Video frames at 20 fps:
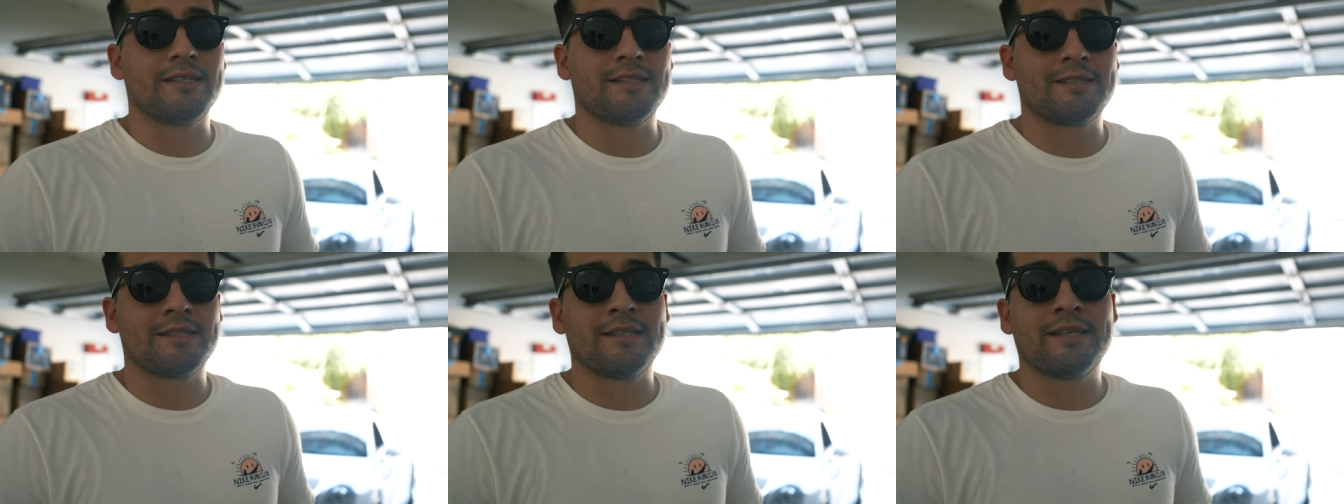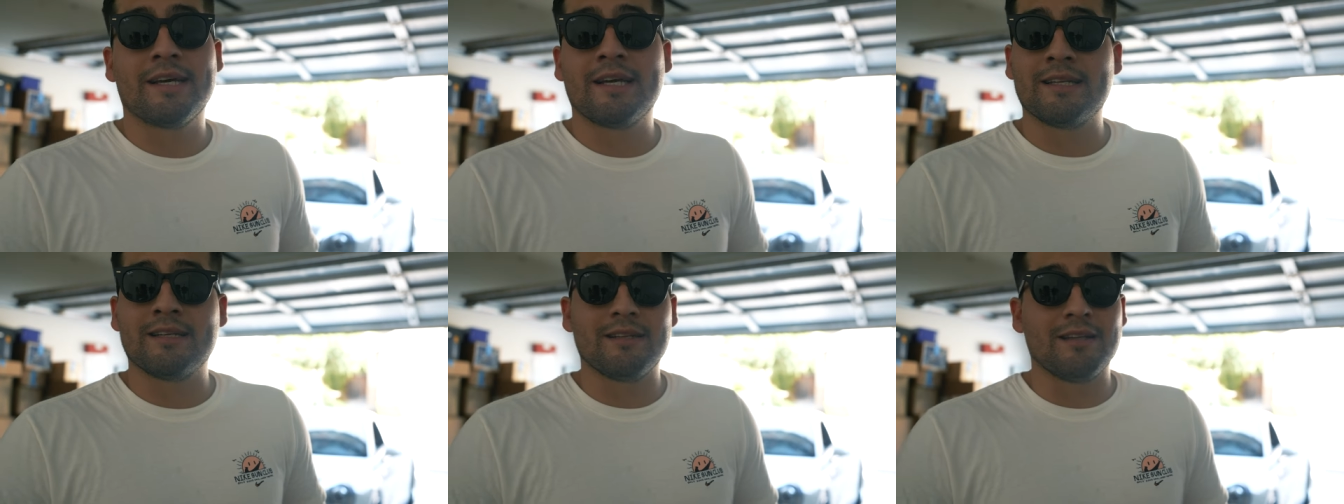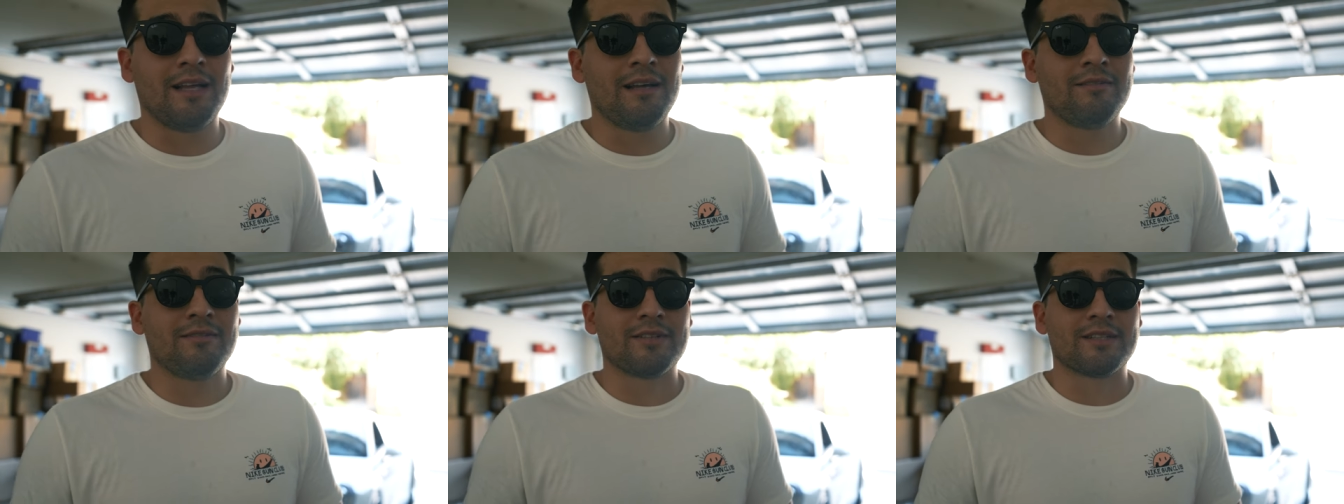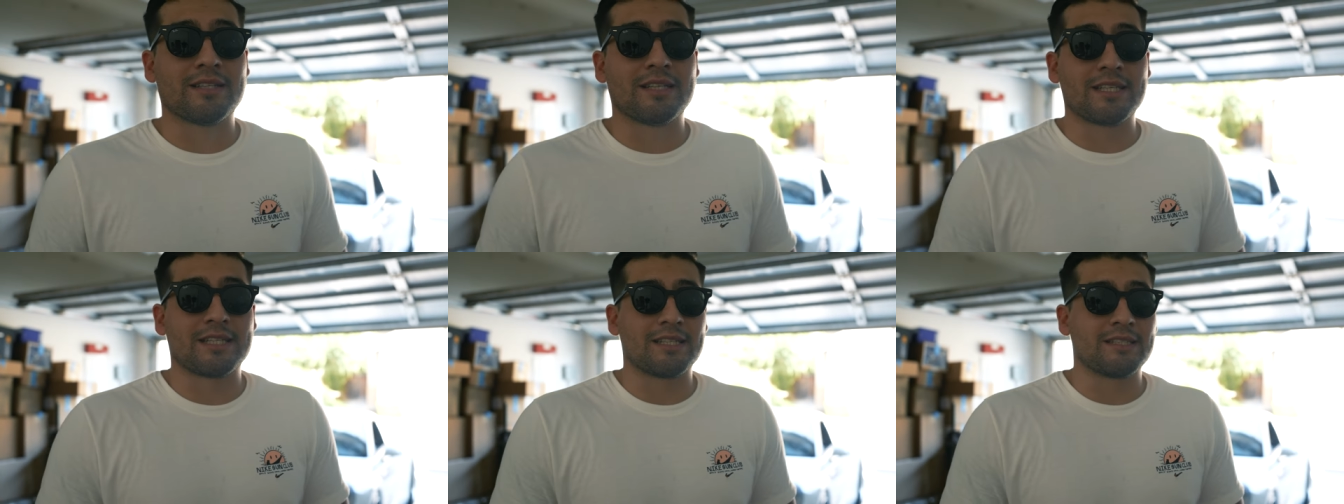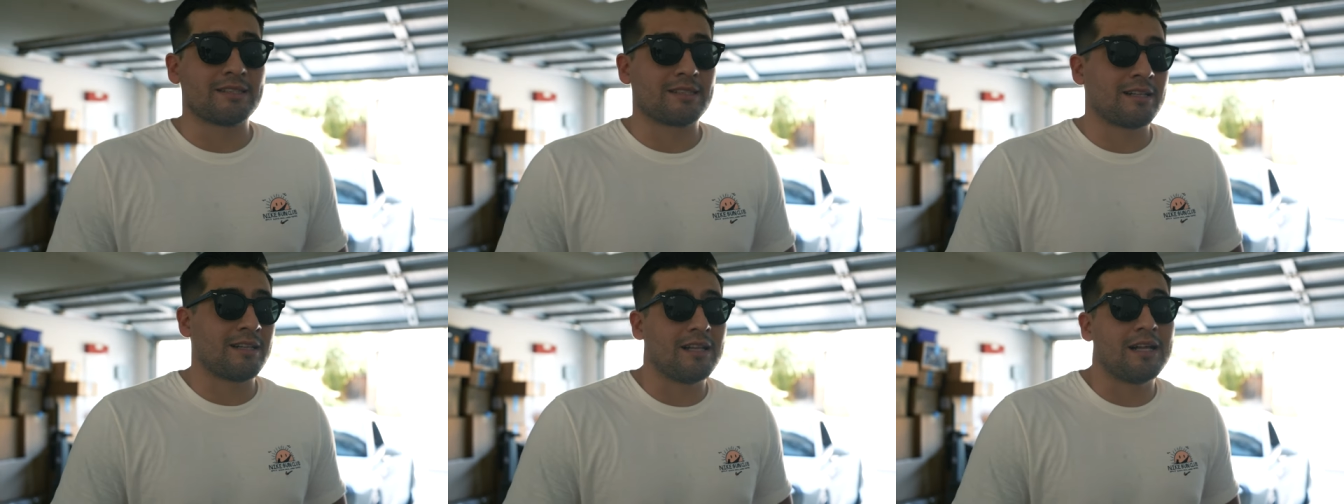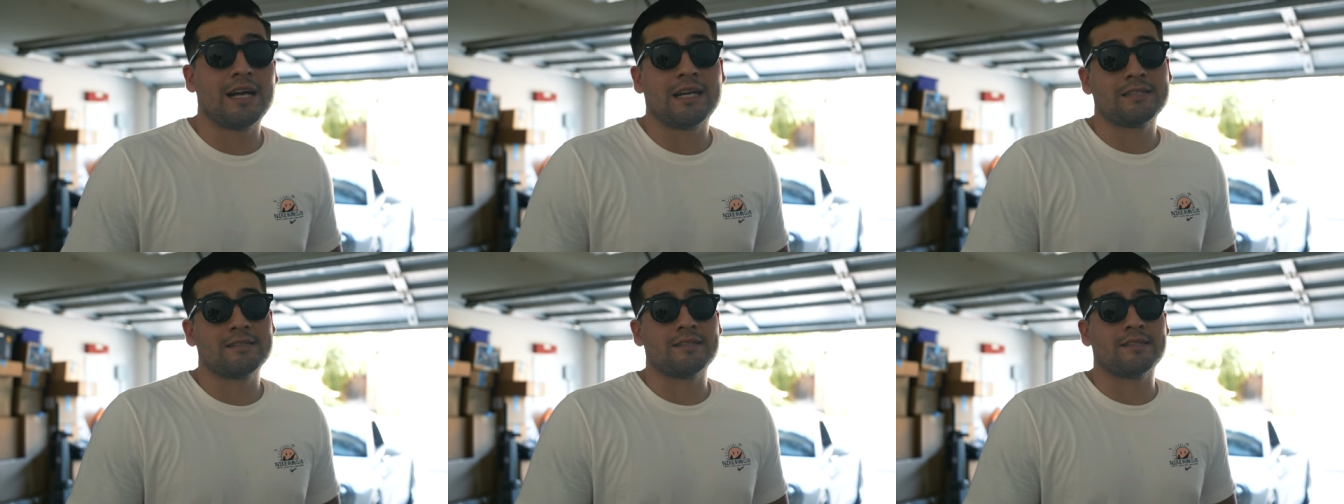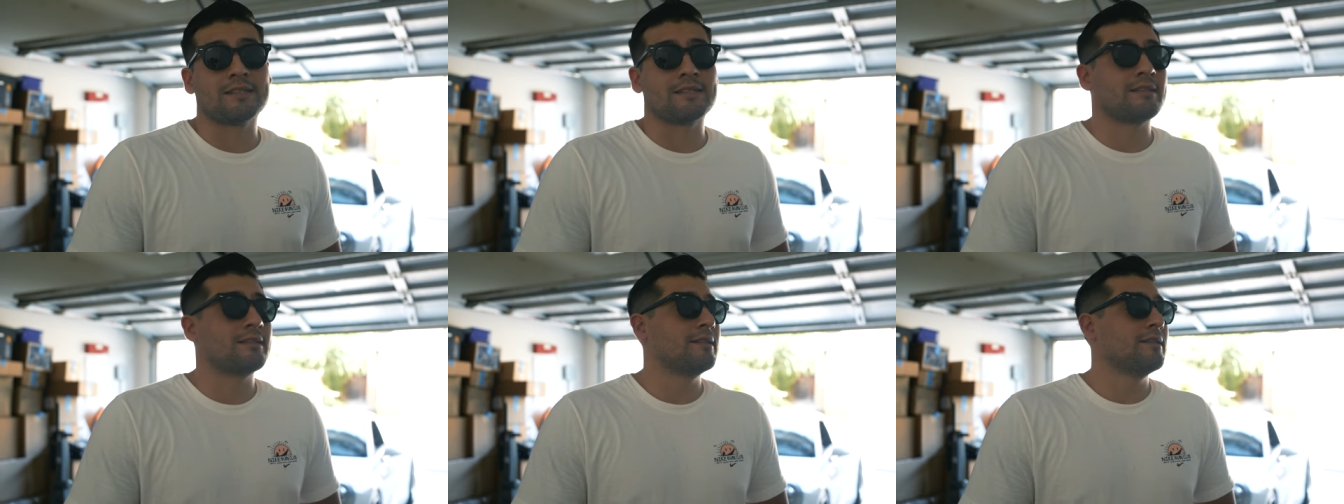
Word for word: It's a nine eleven, like, it's classic.